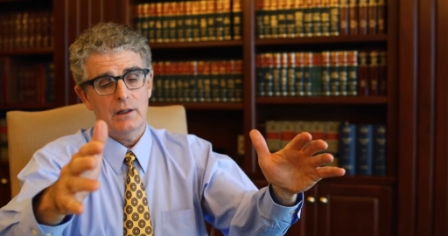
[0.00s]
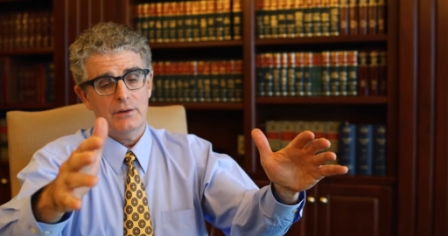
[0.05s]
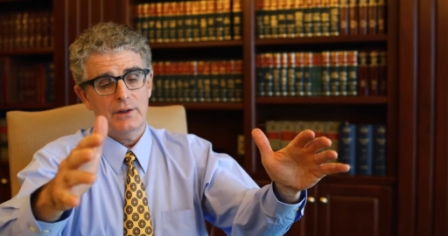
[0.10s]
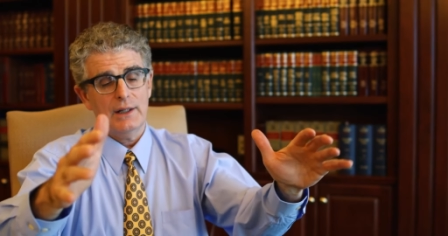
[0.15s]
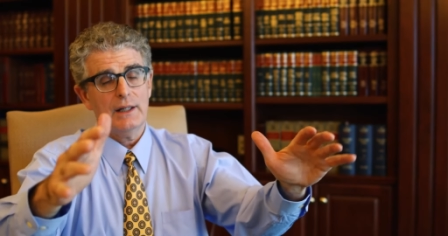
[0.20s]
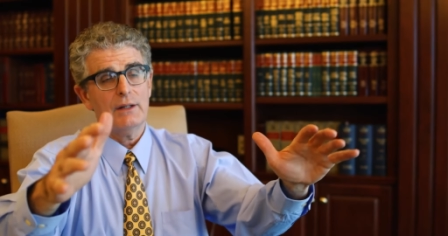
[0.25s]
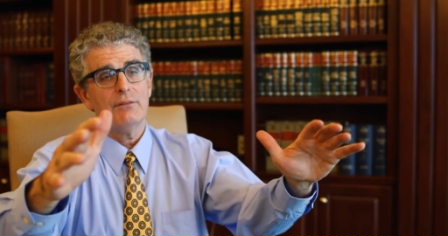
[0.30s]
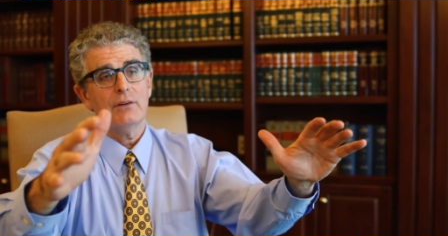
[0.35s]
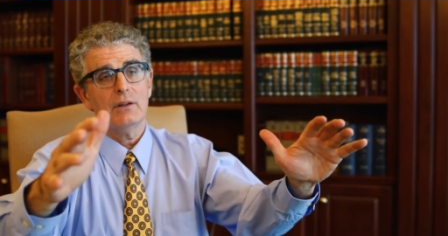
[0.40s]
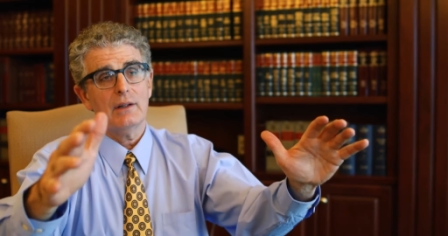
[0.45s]

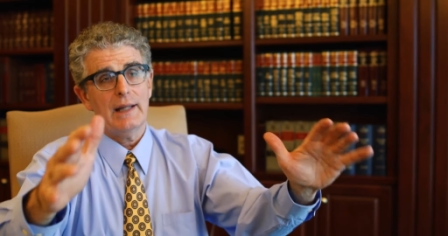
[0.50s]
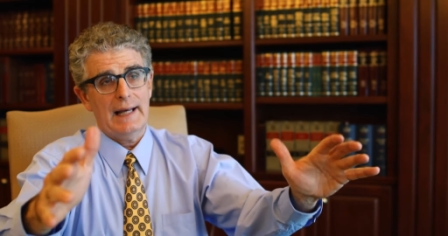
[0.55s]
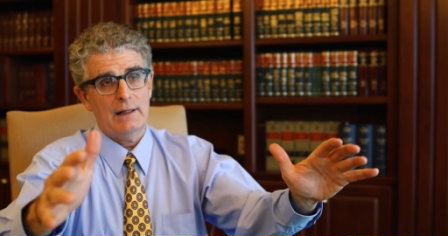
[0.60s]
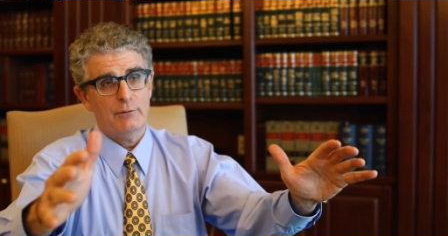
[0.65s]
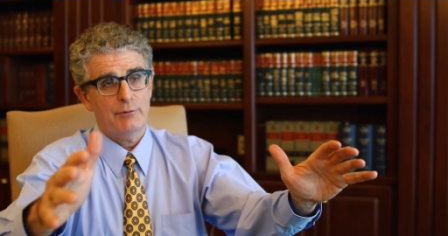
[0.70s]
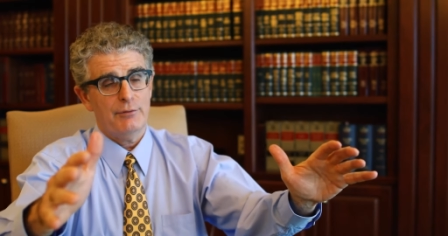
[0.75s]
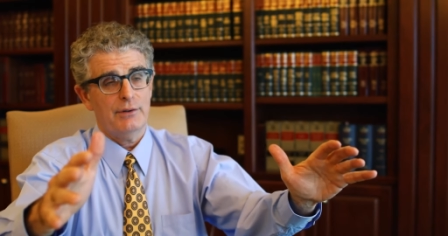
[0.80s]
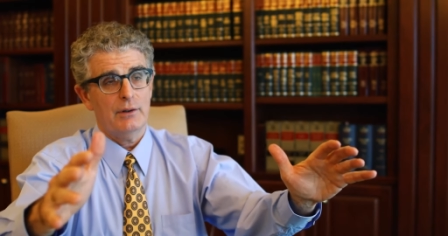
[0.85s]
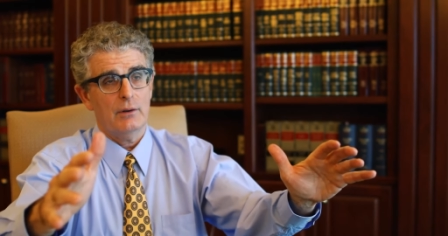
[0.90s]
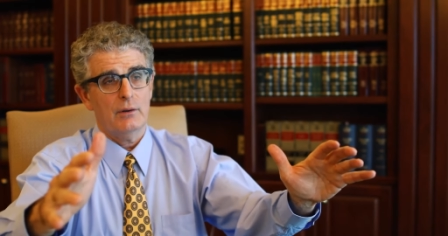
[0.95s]
Think of a
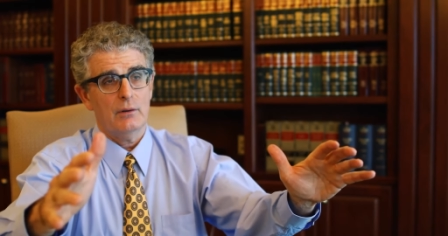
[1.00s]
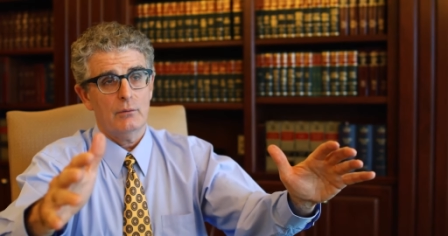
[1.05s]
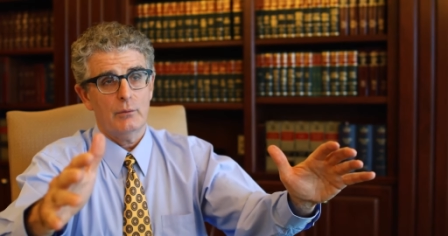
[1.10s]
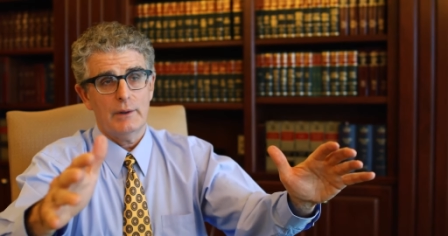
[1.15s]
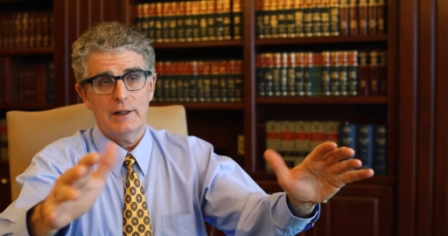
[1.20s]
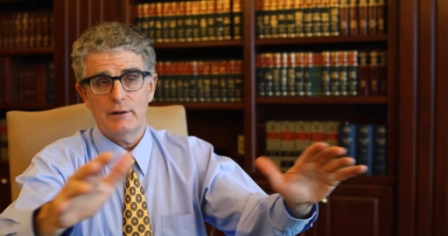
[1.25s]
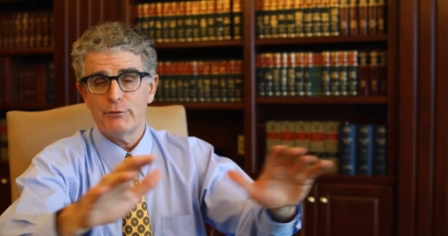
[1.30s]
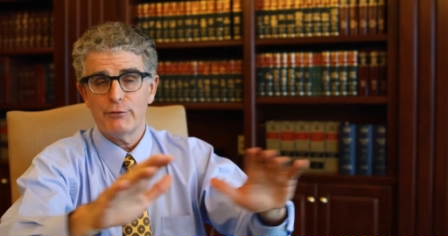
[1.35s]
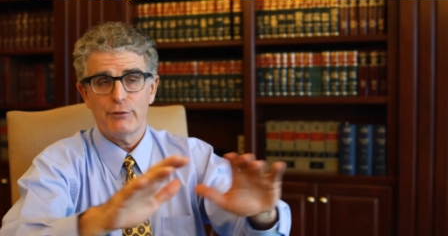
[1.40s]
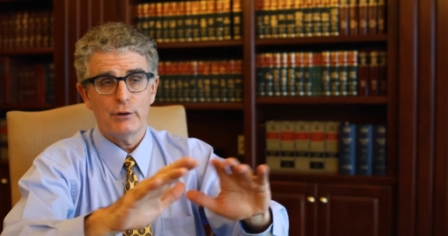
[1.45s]
landfill
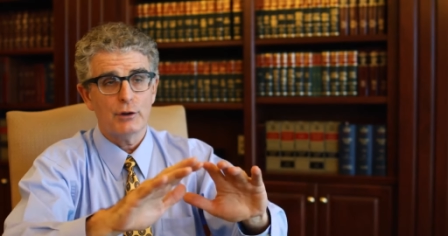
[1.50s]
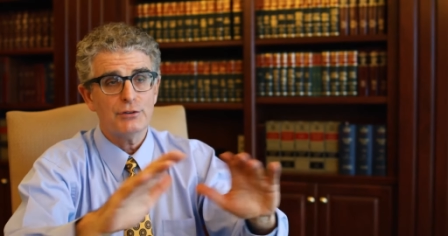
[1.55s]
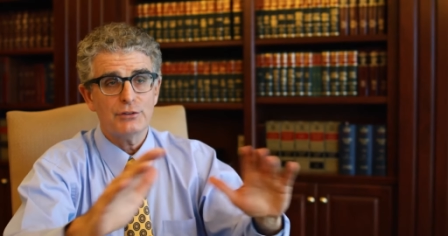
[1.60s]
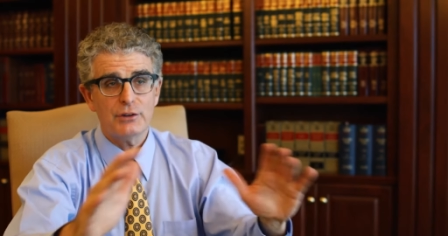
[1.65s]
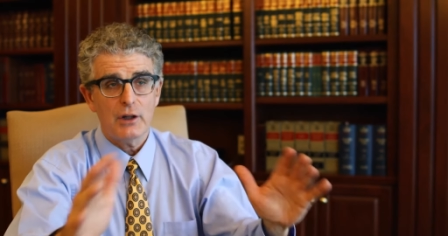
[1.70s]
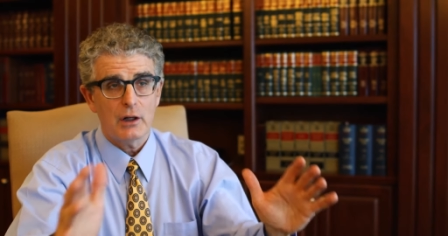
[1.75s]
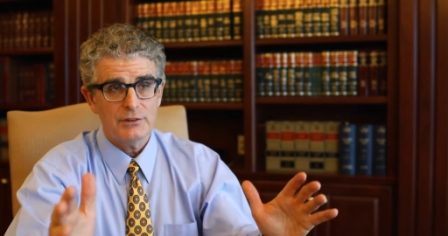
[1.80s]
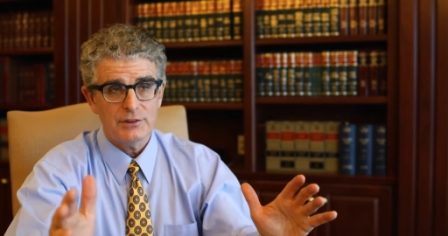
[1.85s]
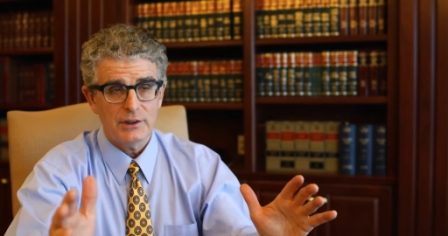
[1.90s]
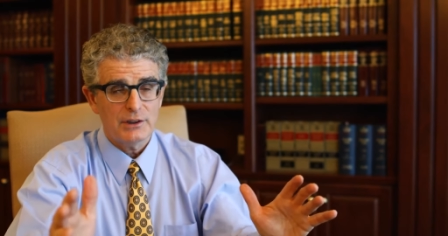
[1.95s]
when it first
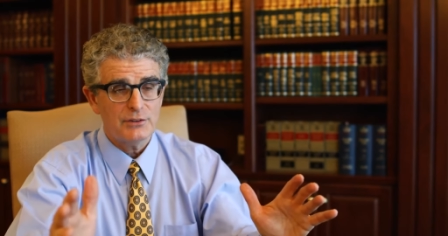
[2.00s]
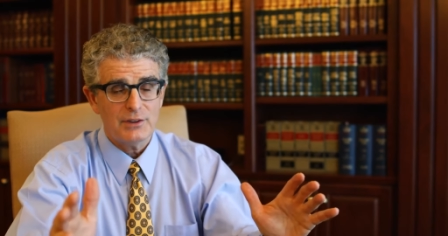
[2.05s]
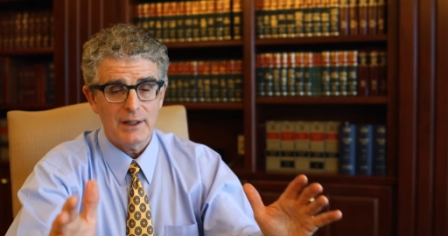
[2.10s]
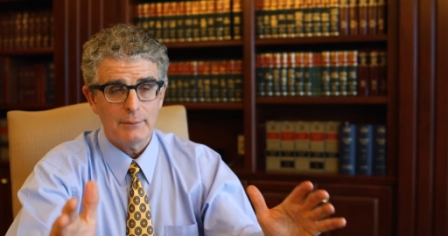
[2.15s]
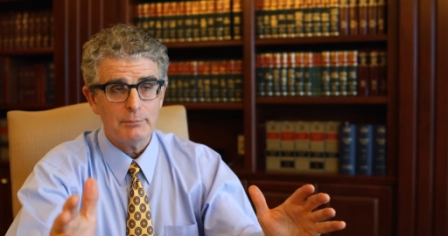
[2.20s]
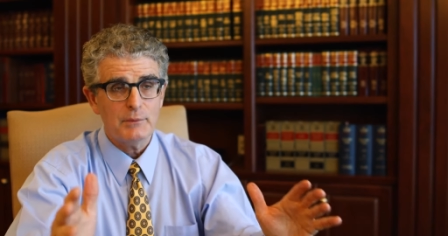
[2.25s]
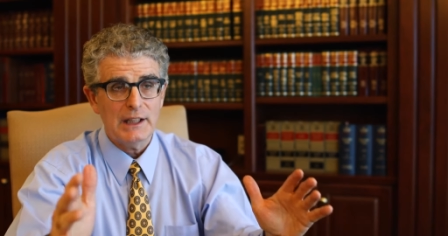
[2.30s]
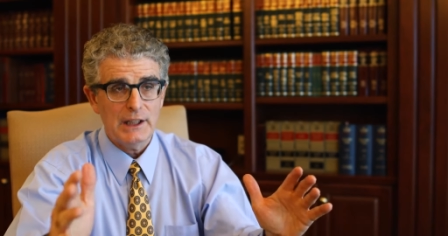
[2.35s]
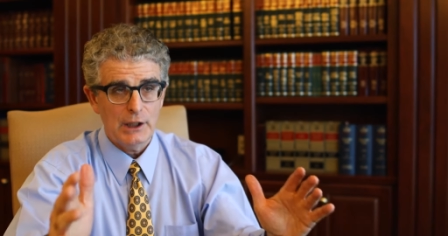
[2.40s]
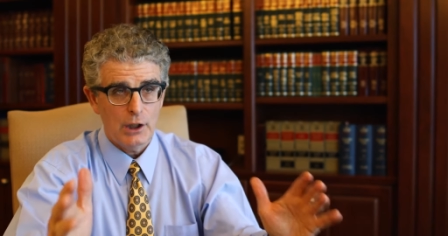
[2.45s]
starts
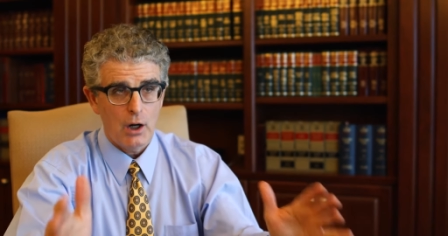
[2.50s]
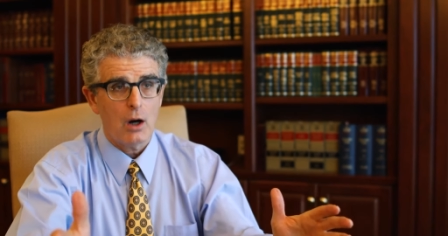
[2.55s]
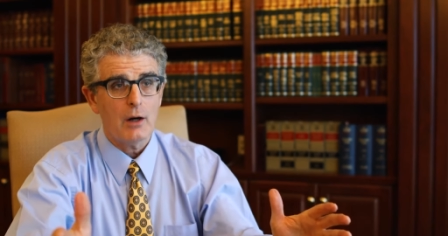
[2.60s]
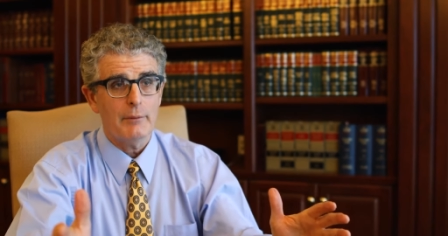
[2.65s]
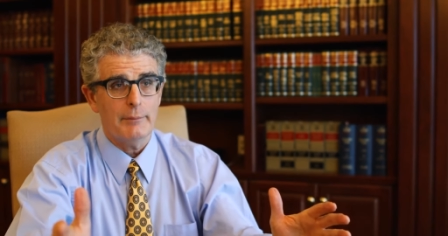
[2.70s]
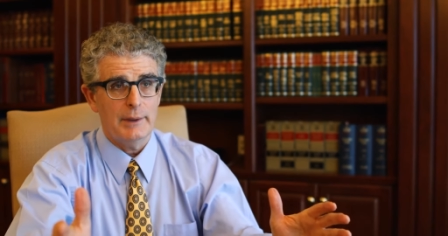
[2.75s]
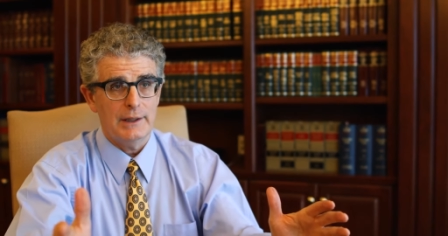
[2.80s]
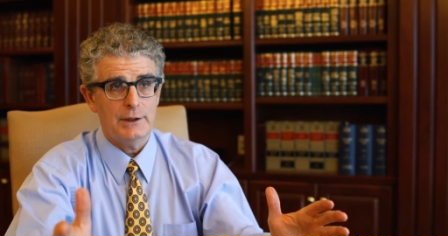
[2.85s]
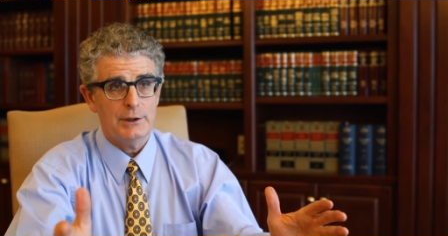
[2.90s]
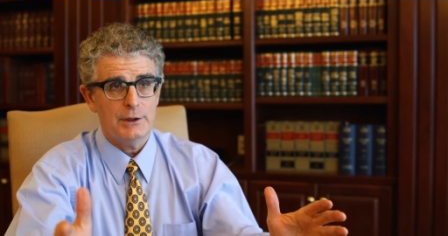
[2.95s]
accepting
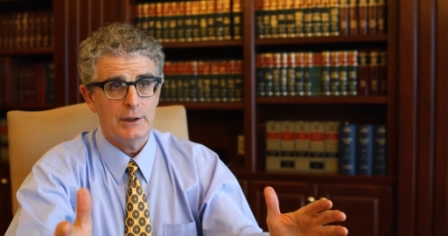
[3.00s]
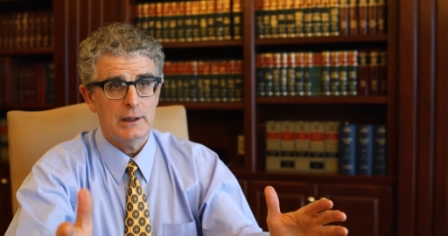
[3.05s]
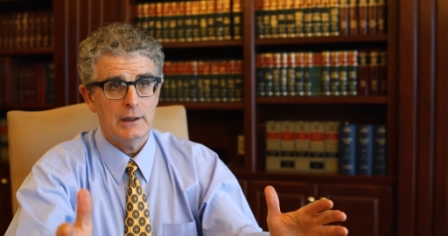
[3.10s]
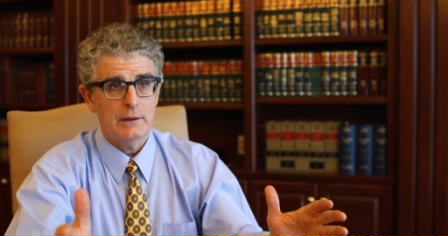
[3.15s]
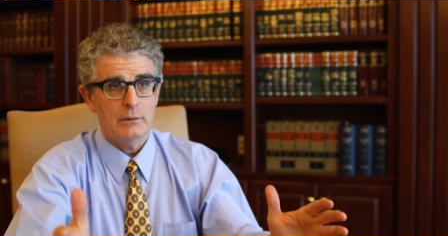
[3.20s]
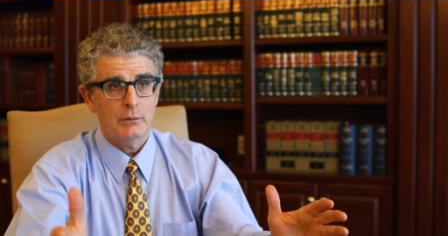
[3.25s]
garbage.